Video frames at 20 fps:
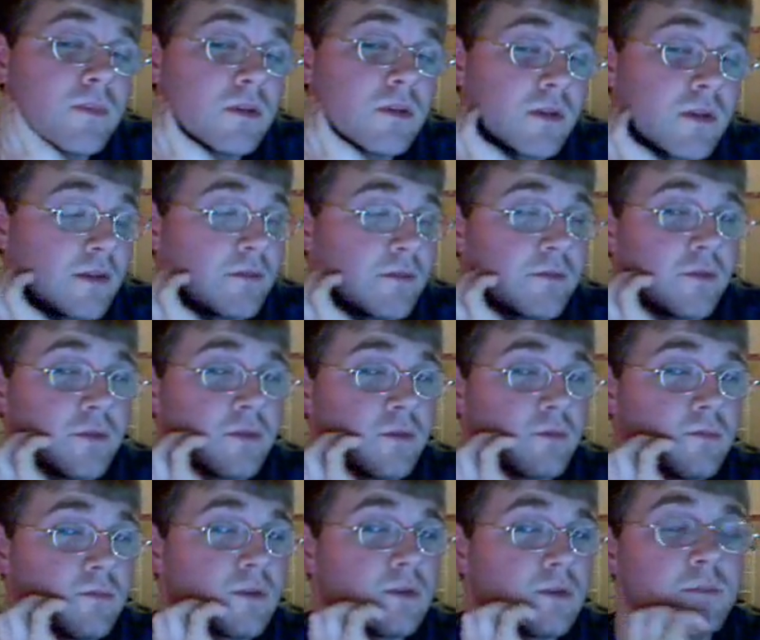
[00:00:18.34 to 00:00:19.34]
like for
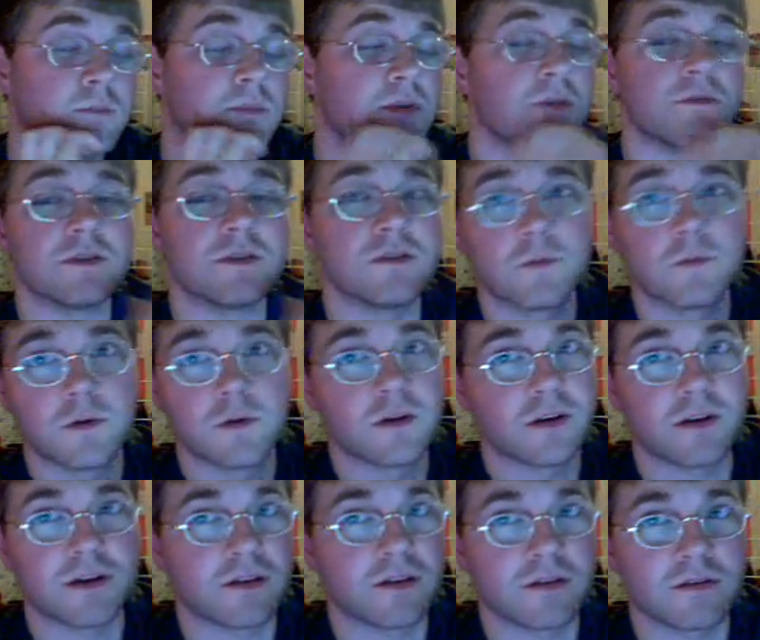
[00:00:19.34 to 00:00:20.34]
computers not
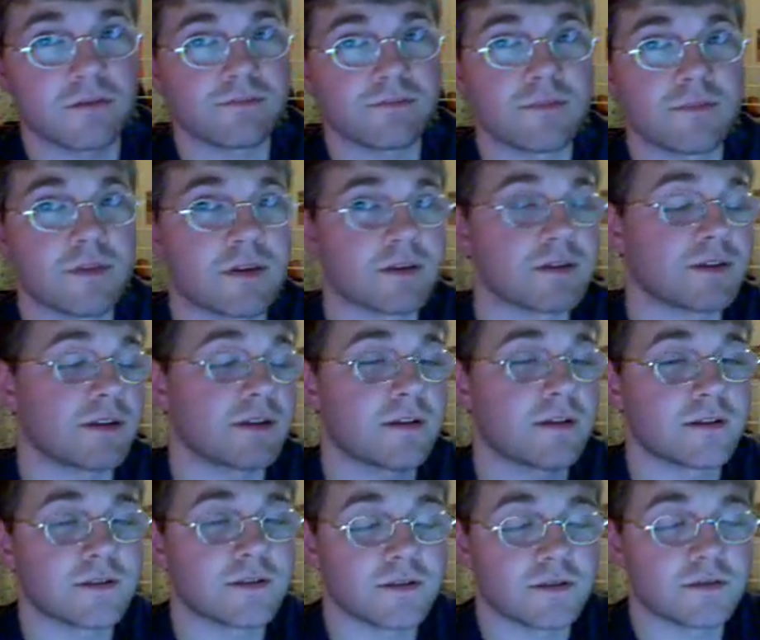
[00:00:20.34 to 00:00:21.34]
working and things like
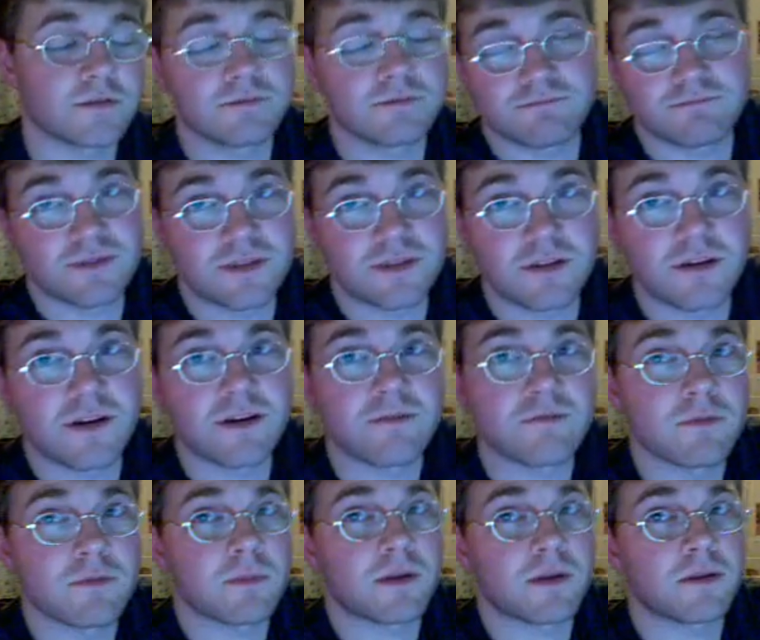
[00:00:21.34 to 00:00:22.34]
that. So sorry I
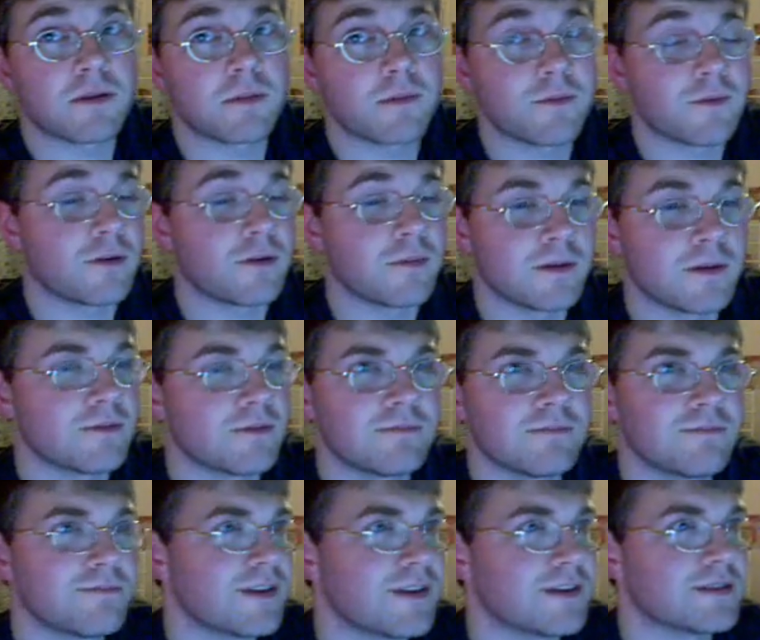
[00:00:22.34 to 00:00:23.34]
haven't replied before, but
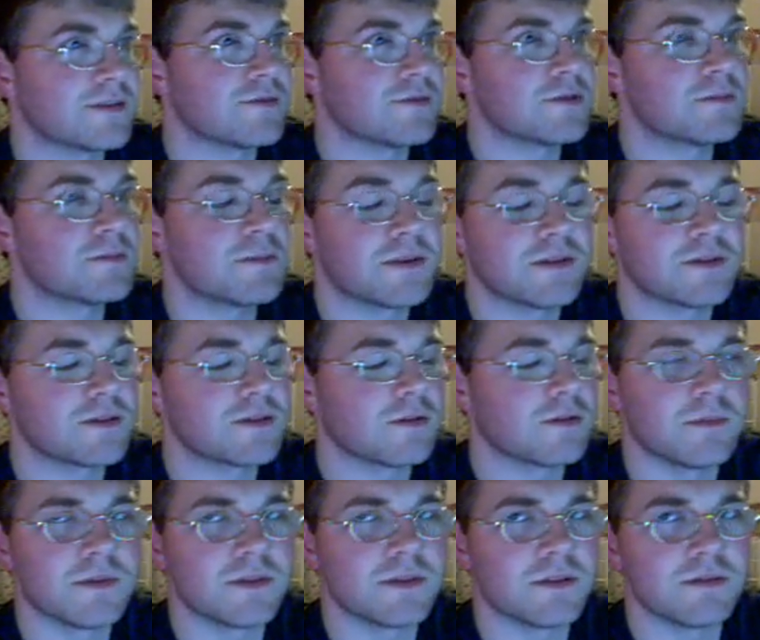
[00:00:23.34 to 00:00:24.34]
things have just been
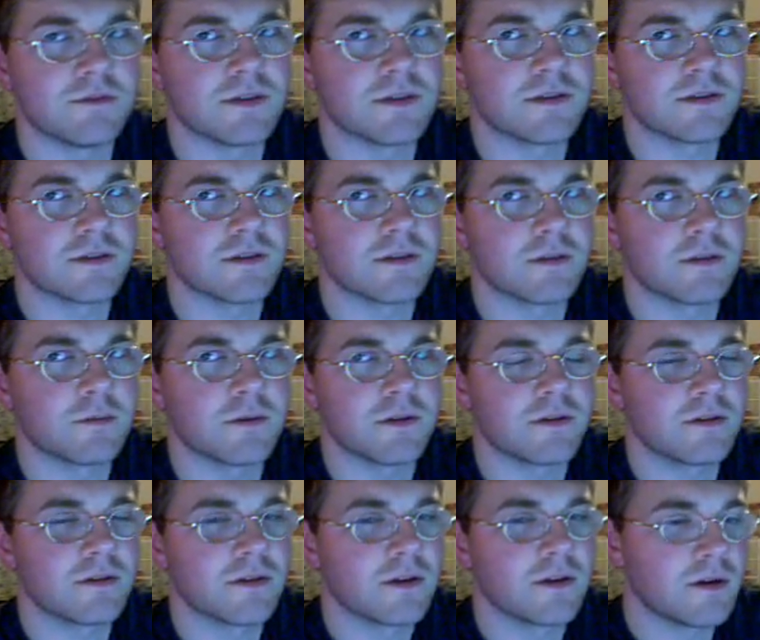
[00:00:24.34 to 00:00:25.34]
so busy recently
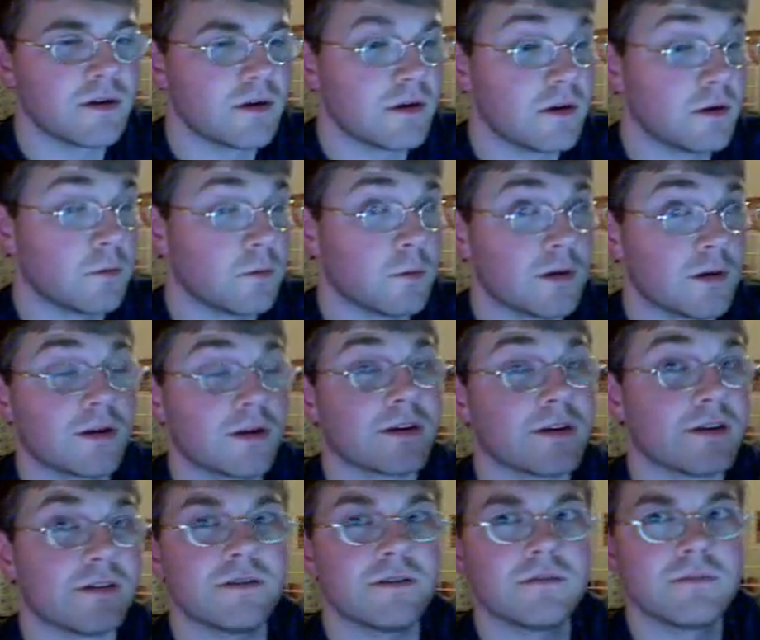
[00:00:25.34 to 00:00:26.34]
with work
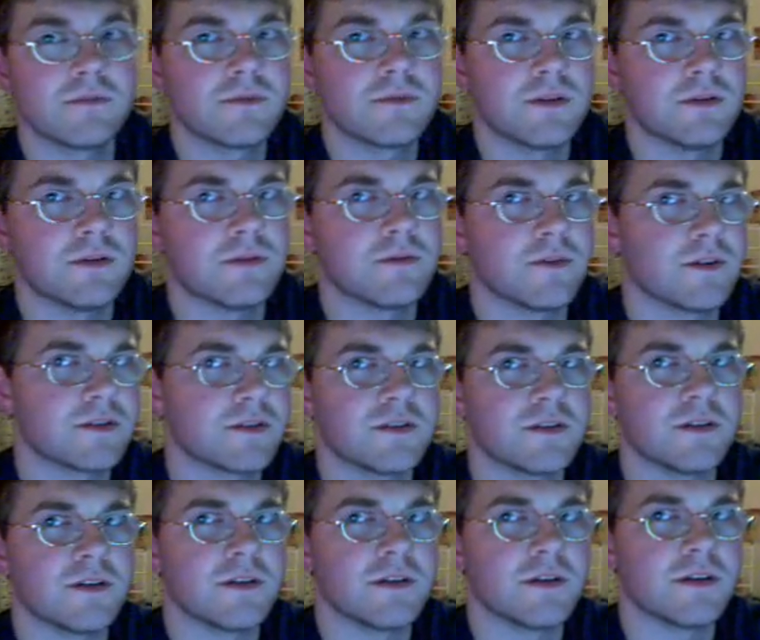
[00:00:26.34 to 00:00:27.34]
and
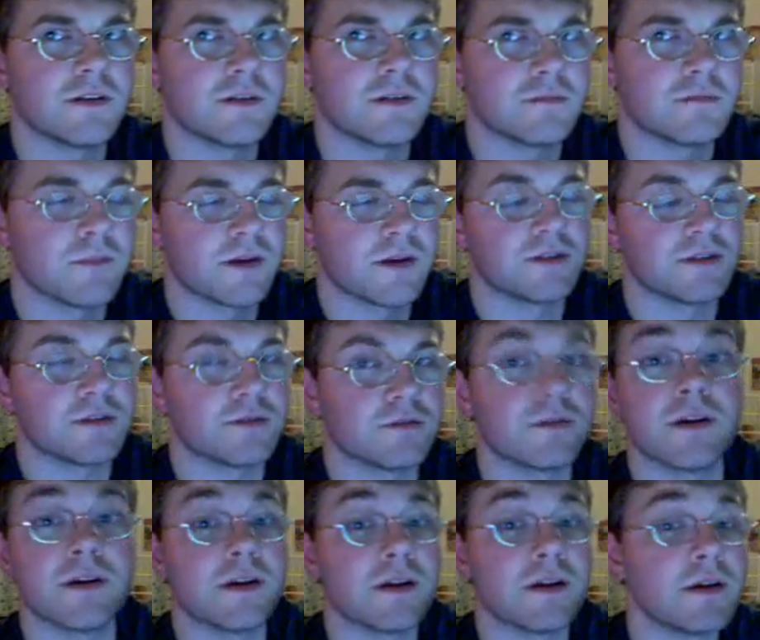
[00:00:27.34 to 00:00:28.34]
university and my
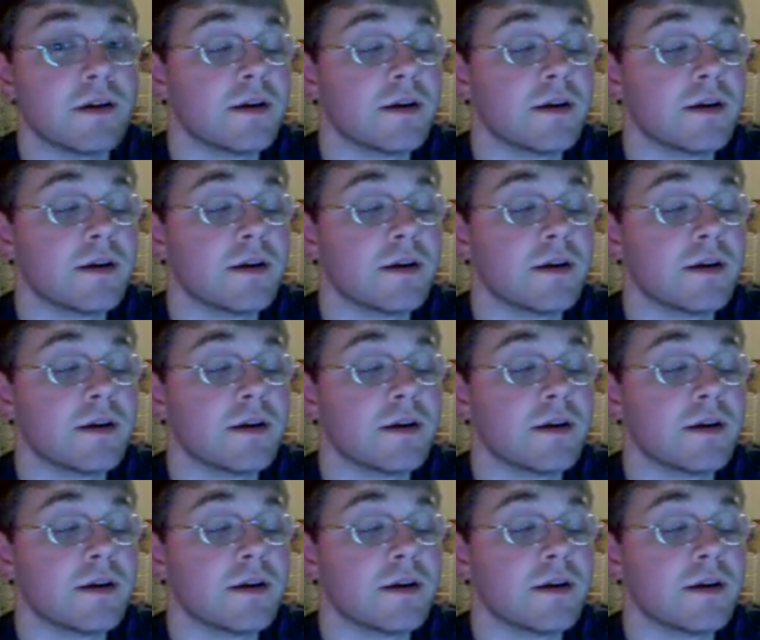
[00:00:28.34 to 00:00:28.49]
degree.